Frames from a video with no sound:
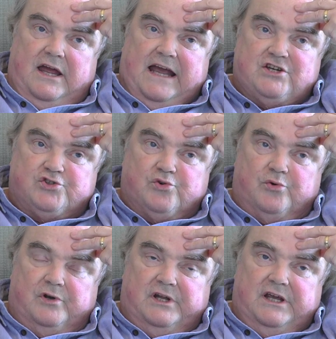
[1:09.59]

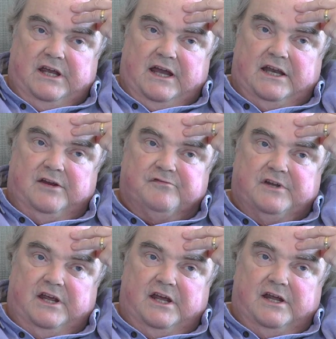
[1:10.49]
externally, and if
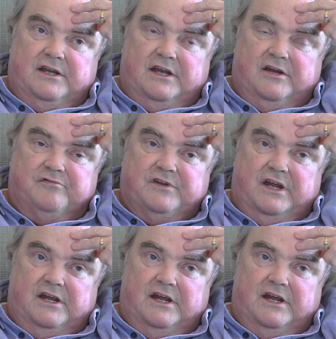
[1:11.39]
they